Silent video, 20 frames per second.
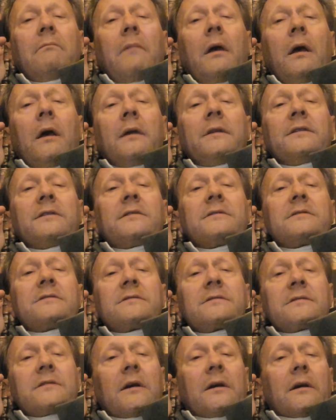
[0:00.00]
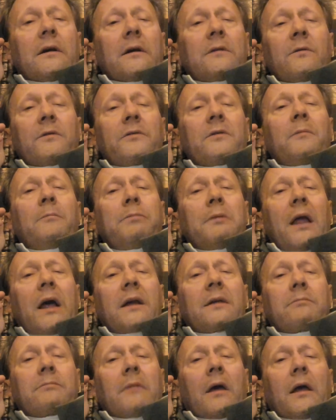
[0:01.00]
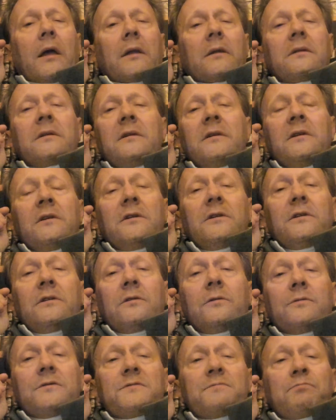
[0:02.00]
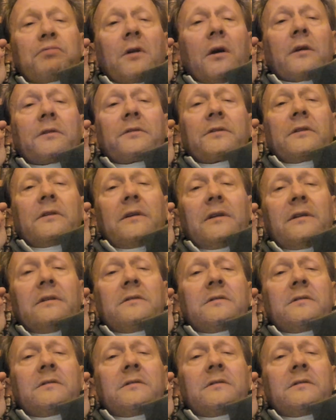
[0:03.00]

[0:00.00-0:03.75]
had to decide whether a black man who was brought into